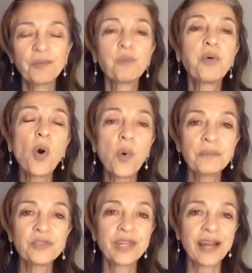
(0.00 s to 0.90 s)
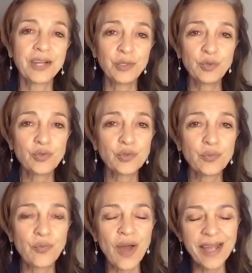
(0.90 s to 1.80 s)
poems that I used to
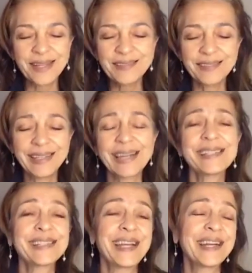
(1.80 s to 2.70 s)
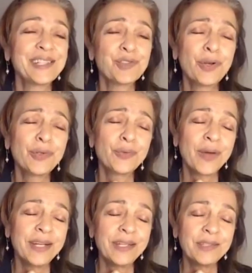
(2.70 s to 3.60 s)
write. Yes, and I started
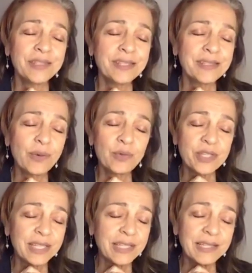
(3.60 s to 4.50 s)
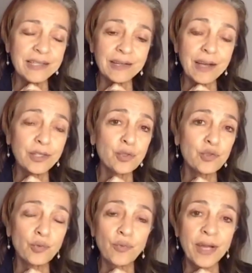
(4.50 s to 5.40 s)
writing since I was a kid, and I used
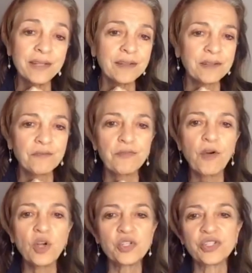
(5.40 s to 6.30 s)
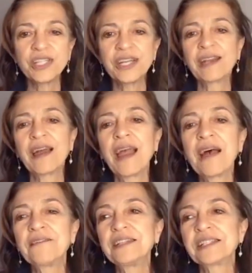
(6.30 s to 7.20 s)
to write it in Farsi, and I
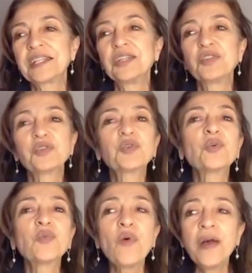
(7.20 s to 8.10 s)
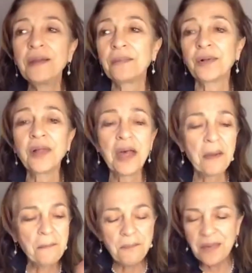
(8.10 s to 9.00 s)
have this incredible
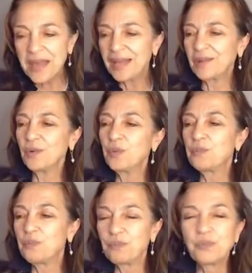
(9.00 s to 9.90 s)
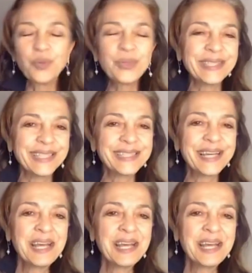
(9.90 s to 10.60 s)
big booklet.